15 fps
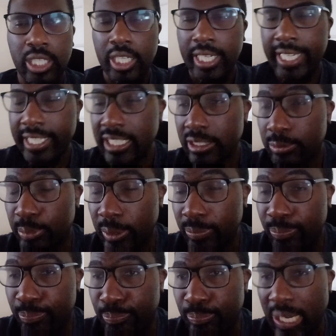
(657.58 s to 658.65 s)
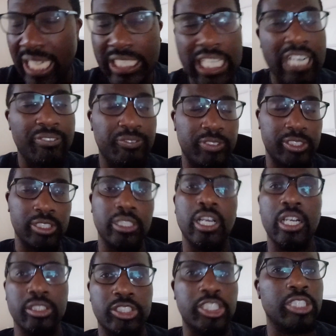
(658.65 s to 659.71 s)
He's been bang average the
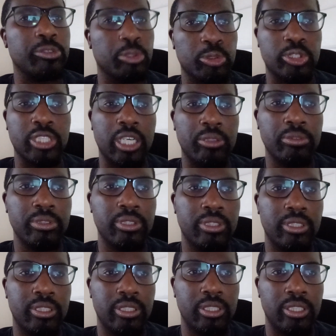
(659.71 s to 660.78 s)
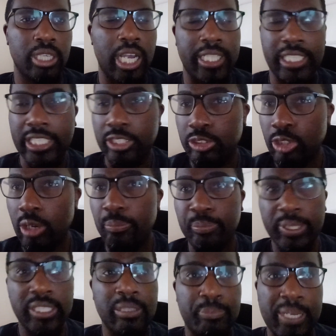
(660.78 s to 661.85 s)
last year or so, and he's not
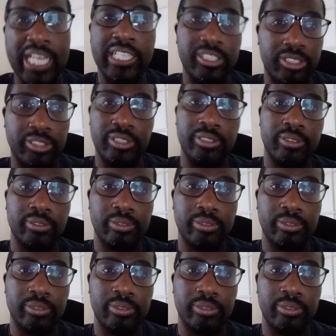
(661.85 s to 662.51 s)
been the best.